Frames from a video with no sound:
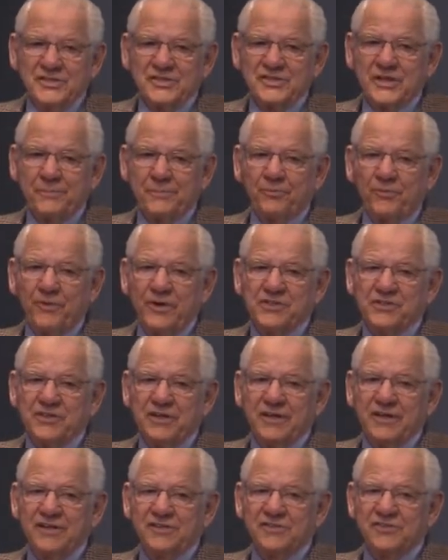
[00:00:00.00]

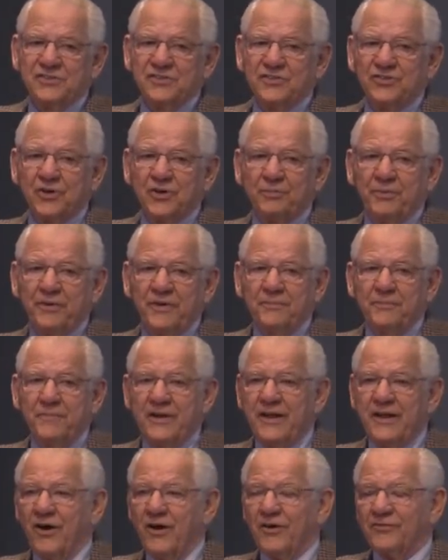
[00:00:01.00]
Separation gets interpreted
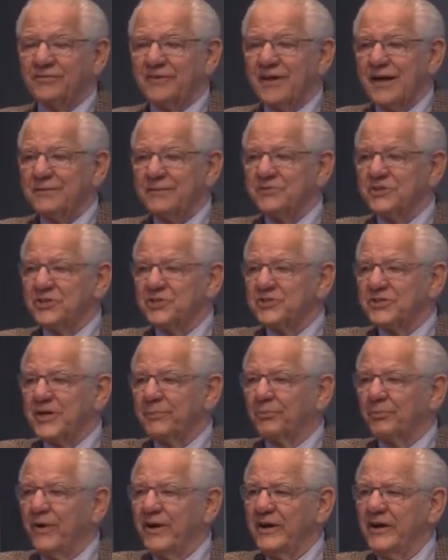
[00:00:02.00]
many oftentimes as
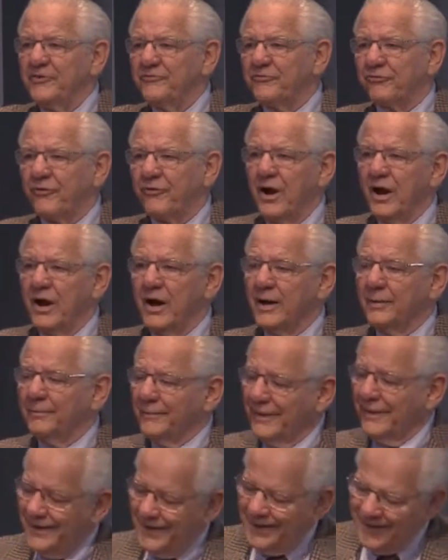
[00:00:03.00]
separated
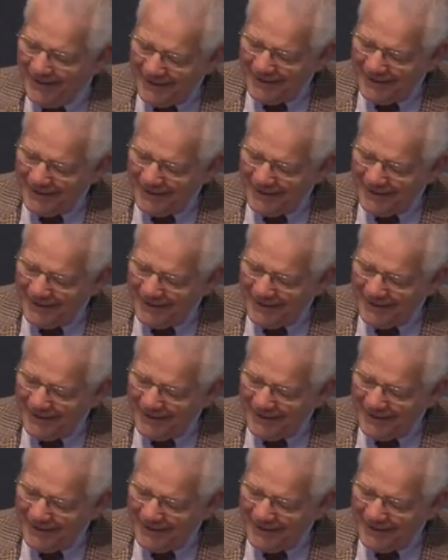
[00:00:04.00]
from, and it